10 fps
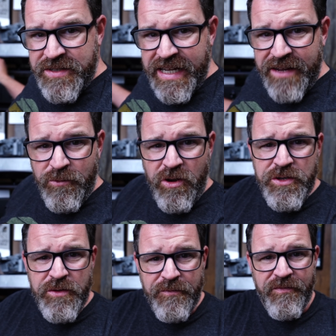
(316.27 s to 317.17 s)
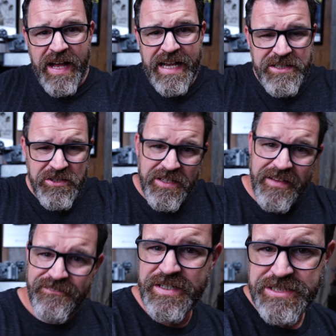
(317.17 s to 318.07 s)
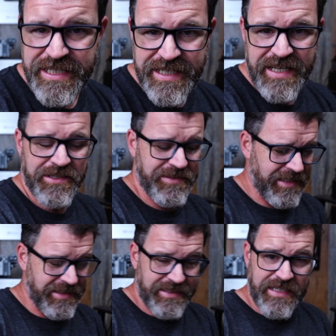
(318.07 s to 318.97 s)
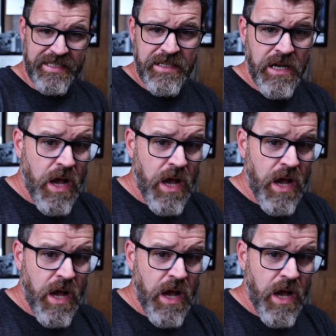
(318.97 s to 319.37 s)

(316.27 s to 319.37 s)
Okay, for all you vinyl aficionados out there,